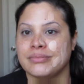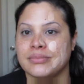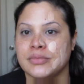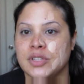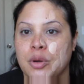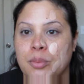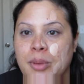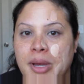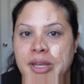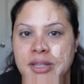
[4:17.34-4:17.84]

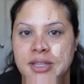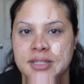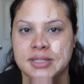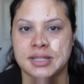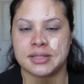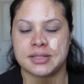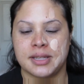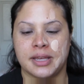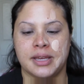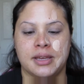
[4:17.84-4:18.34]
don't mind this
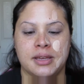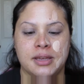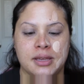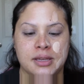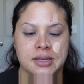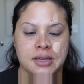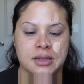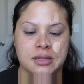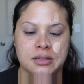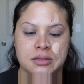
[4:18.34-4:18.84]
as I
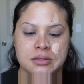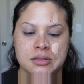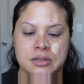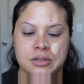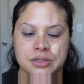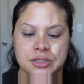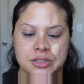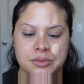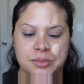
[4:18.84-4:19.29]
get a little closer.